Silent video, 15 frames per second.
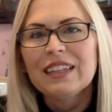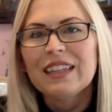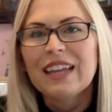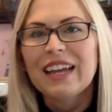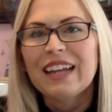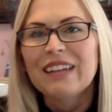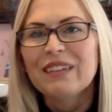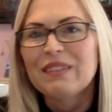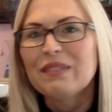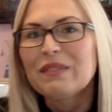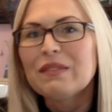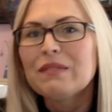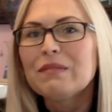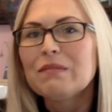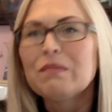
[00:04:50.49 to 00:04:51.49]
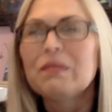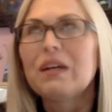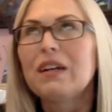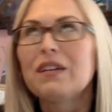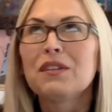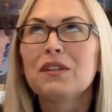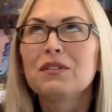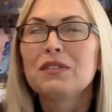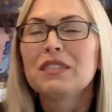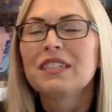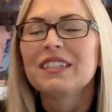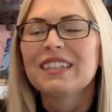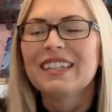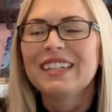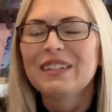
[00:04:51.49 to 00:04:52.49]
that, although
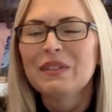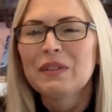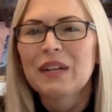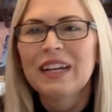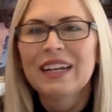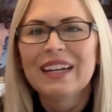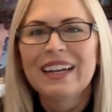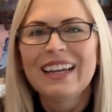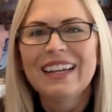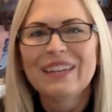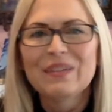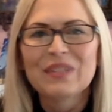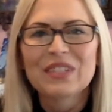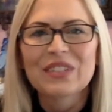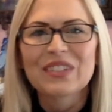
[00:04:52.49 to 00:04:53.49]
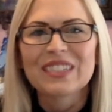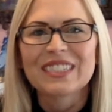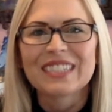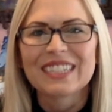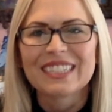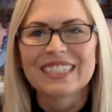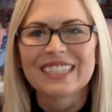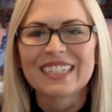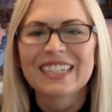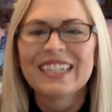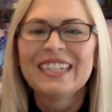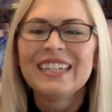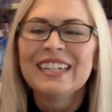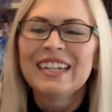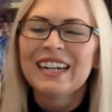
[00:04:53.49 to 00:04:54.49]
silly, visualization,
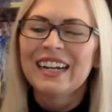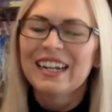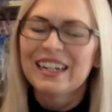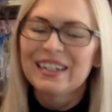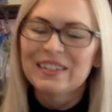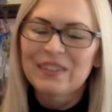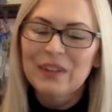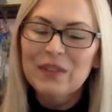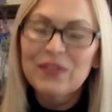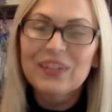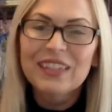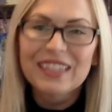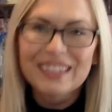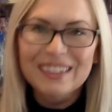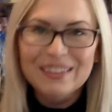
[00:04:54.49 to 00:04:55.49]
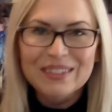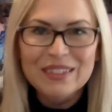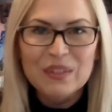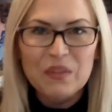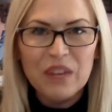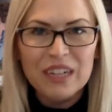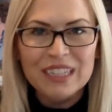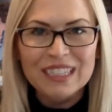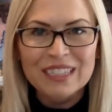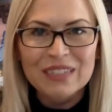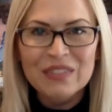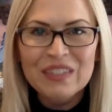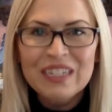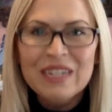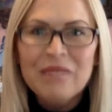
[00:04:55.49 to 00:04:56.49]
hopefully it was
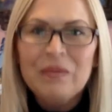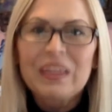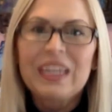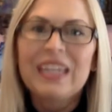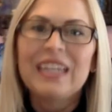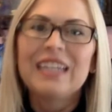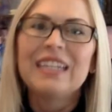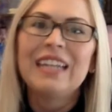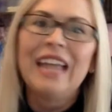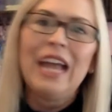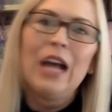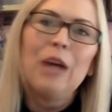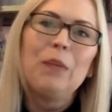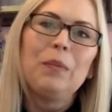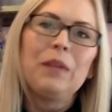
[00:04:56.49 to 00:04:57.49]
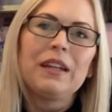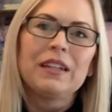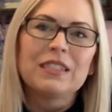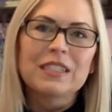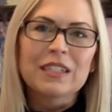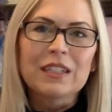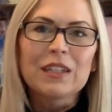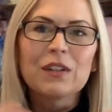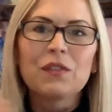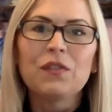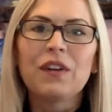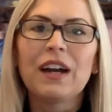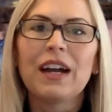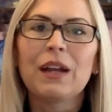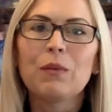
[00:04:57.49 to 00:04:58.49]
effective in helping
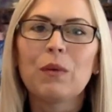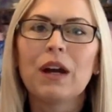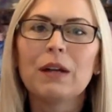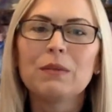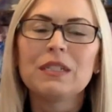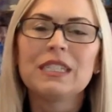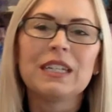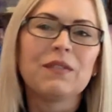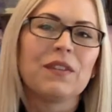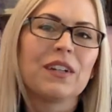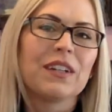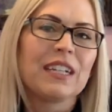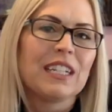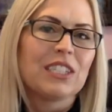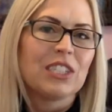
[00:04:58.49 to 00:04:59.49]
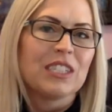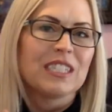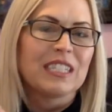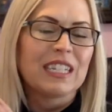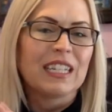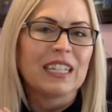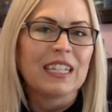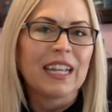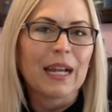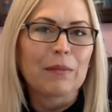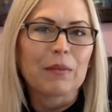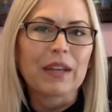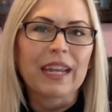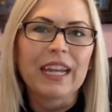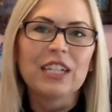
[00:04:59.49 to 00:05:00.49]
solidify why we say variations in the
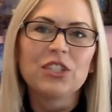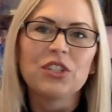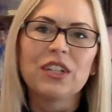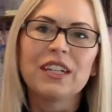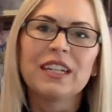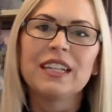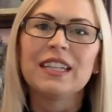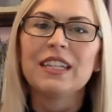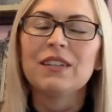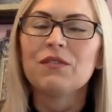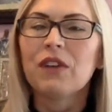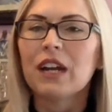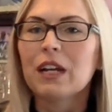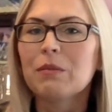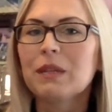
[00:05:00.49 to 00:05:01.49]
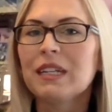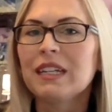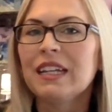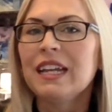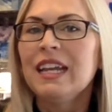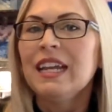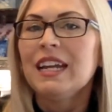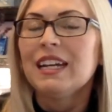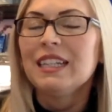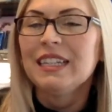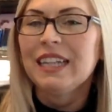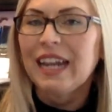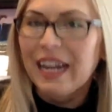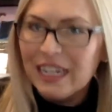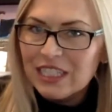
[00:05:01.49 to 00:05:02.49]
application and the environment and
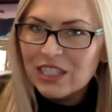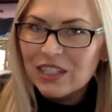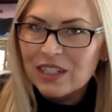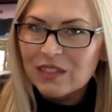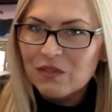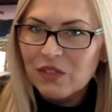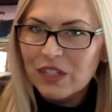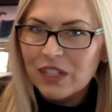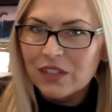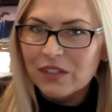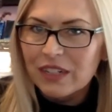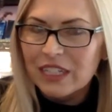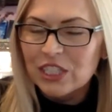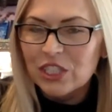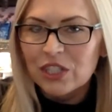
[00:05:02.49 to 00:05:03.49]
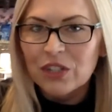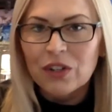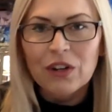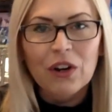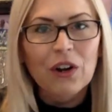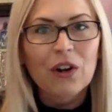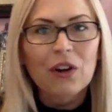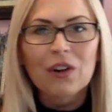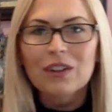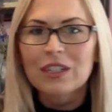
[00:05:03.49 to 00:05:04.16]
the agent configuration are all